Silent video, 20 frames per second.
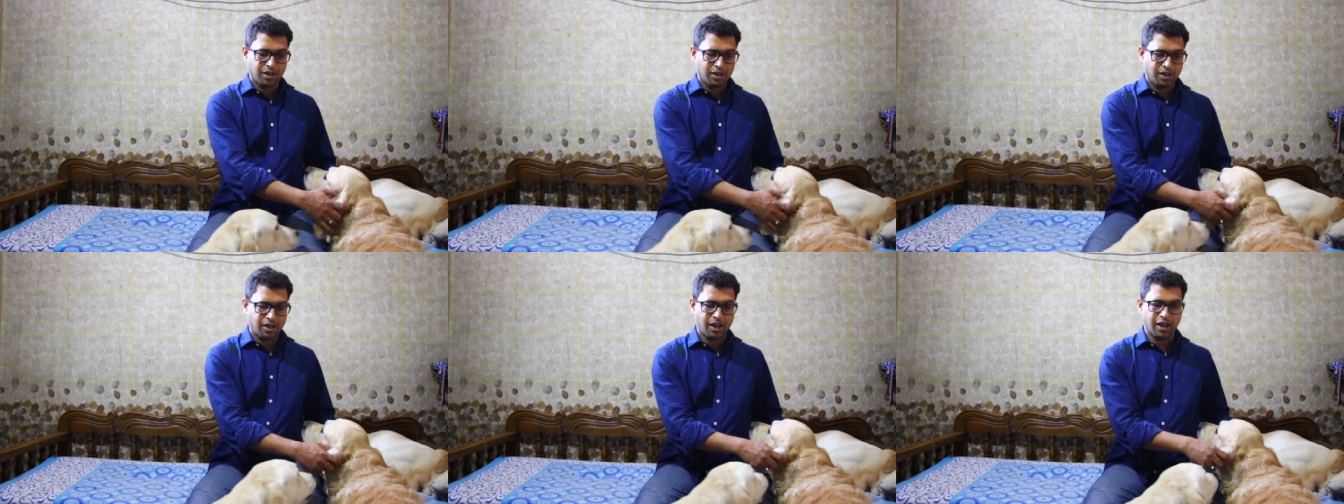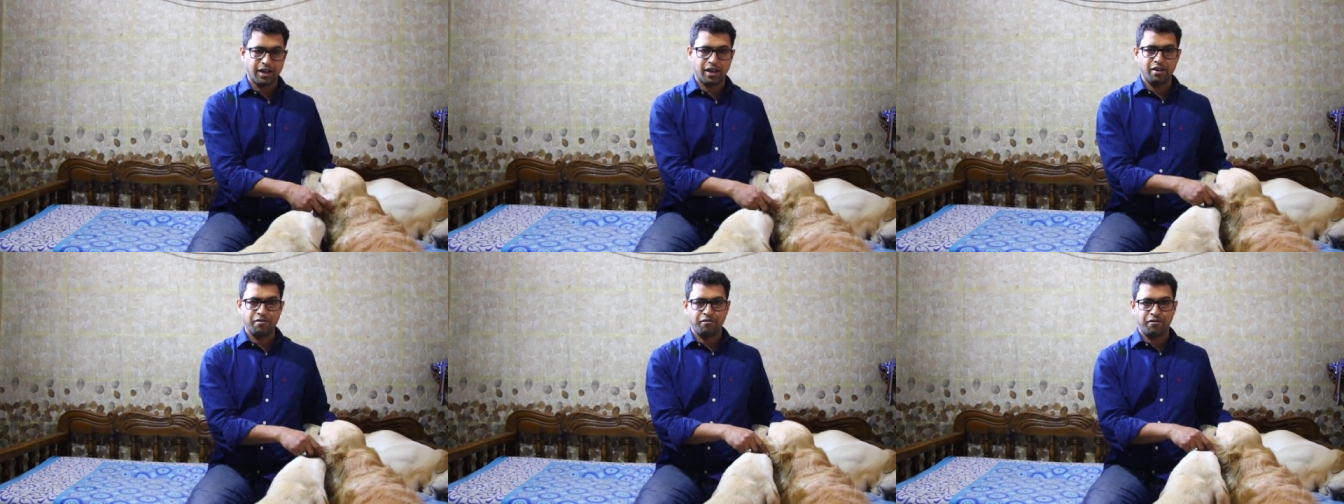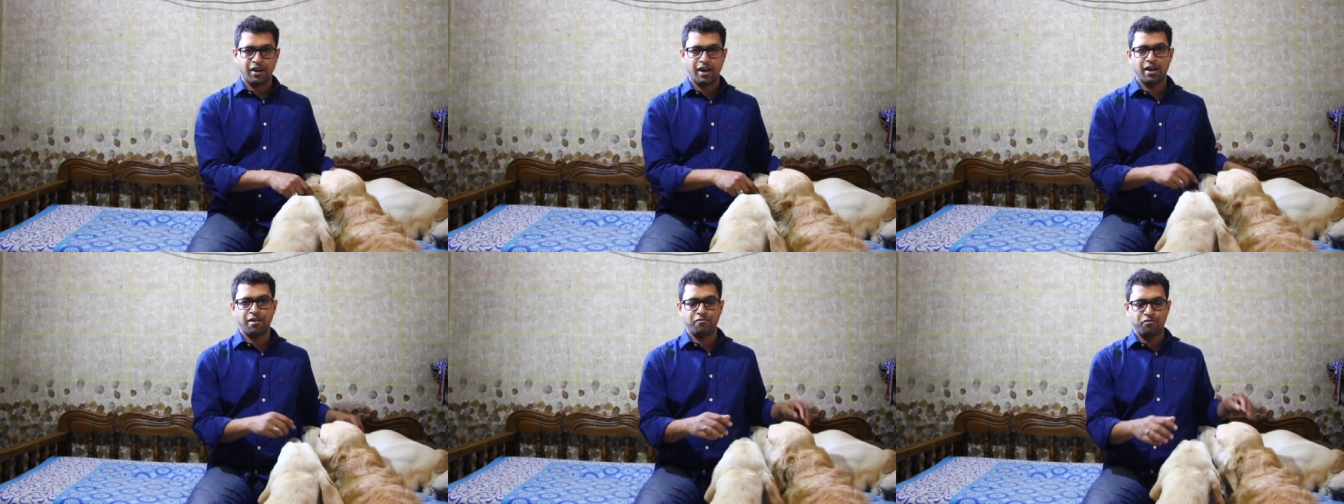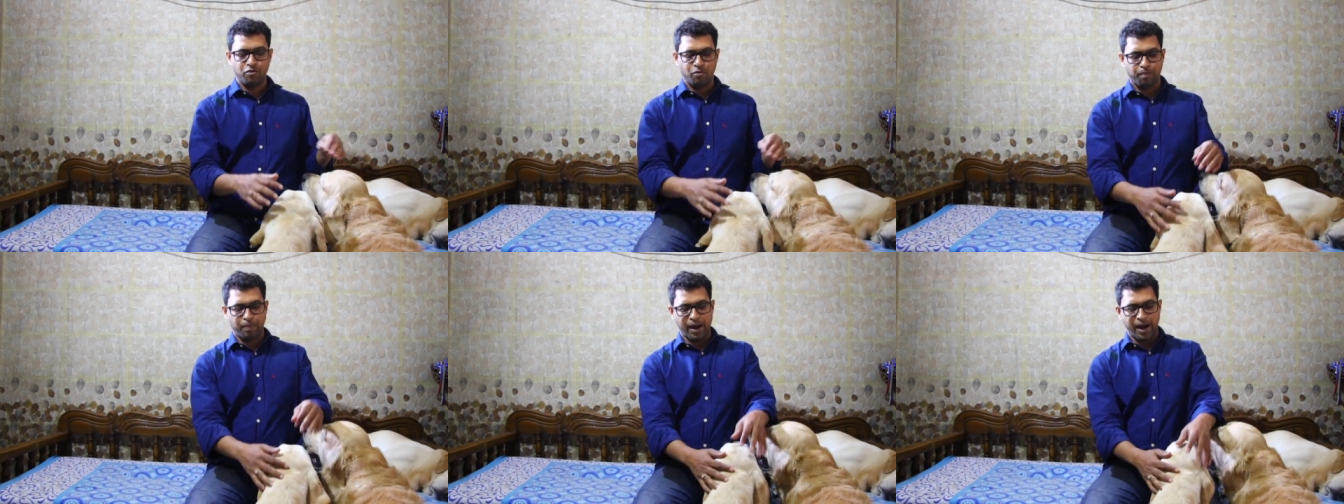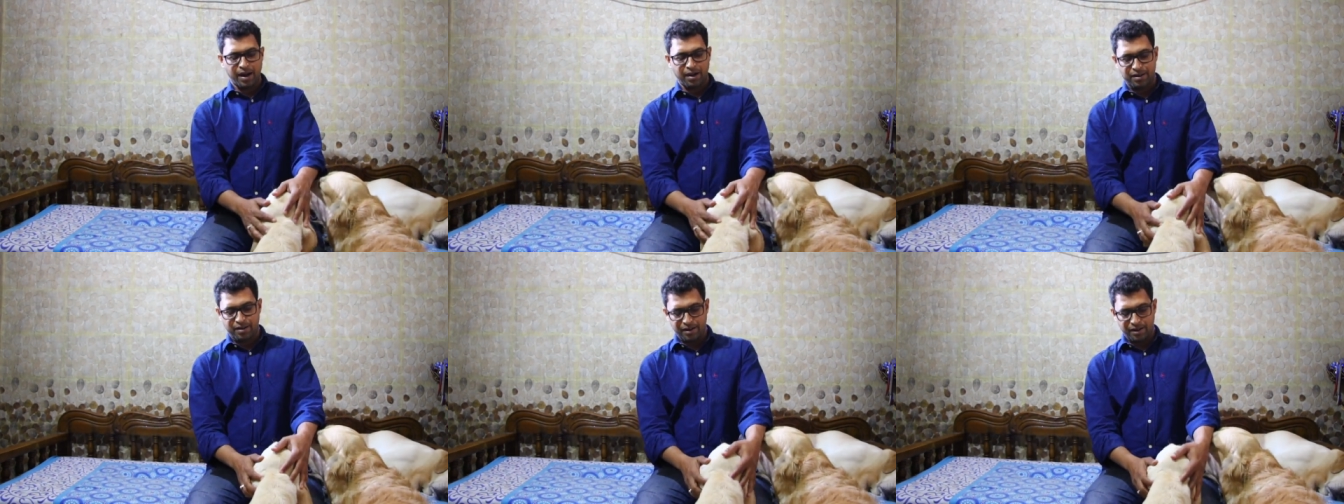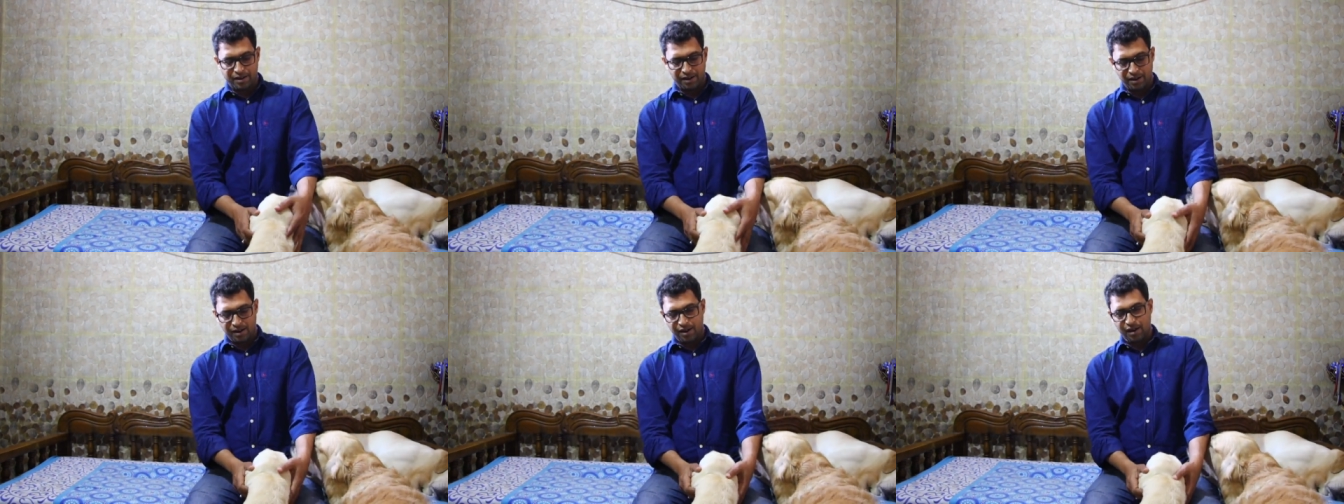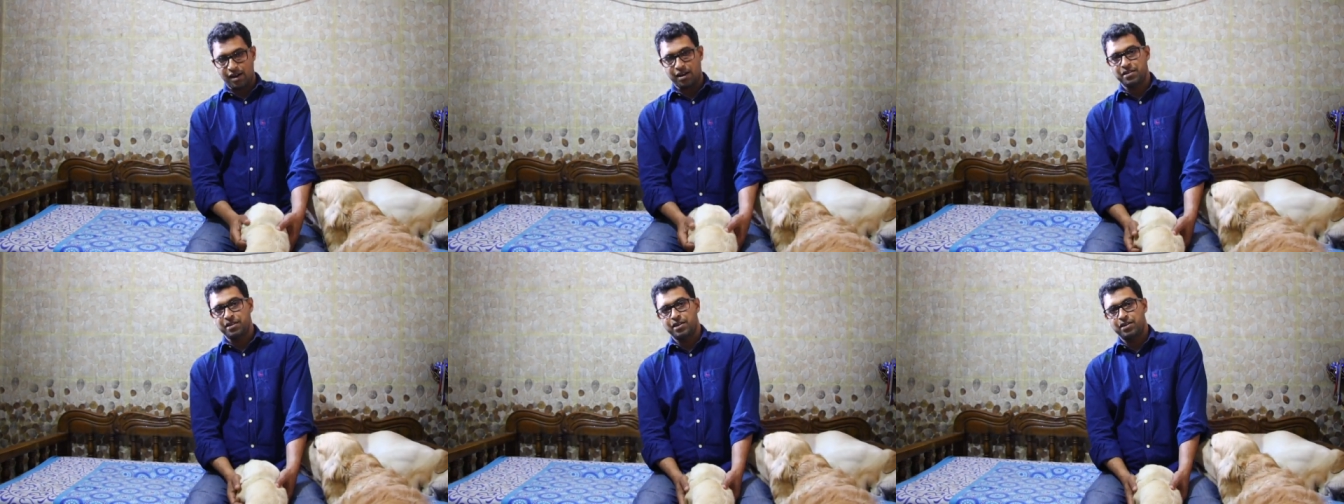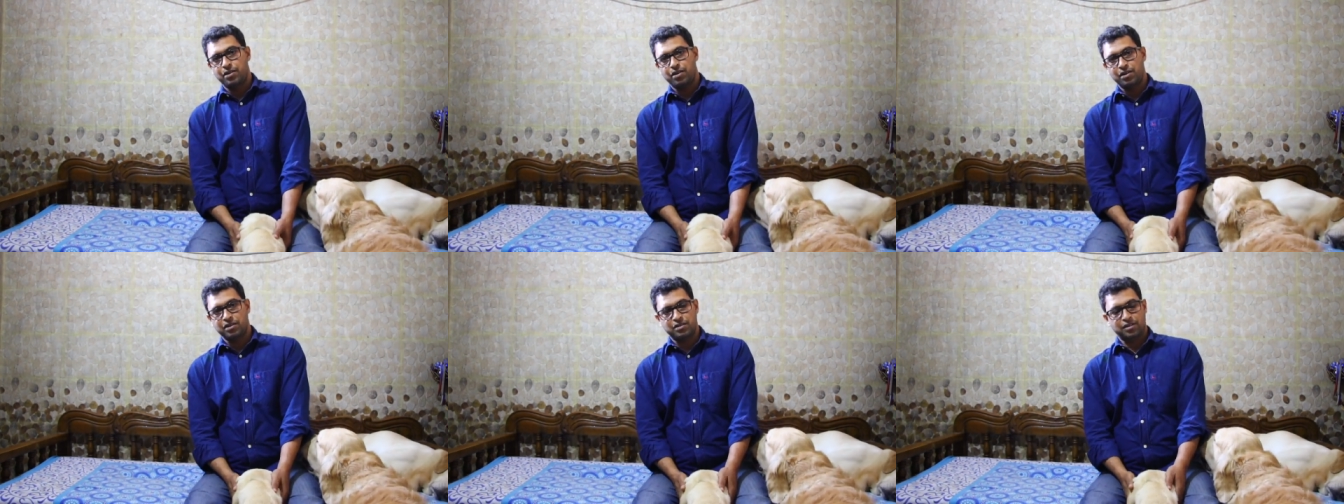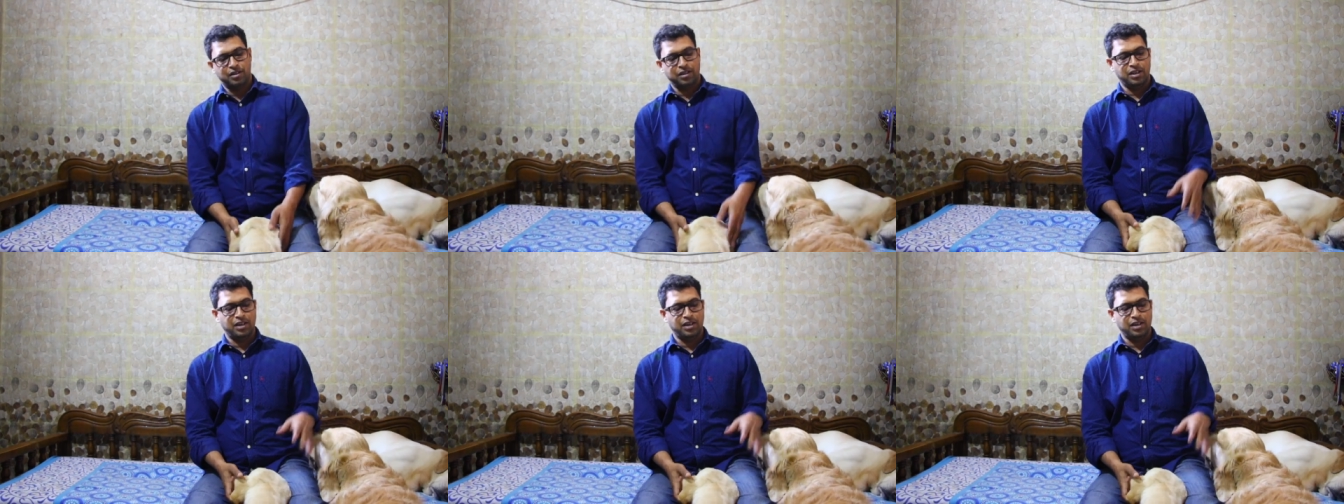Like if I have to pet other dogs,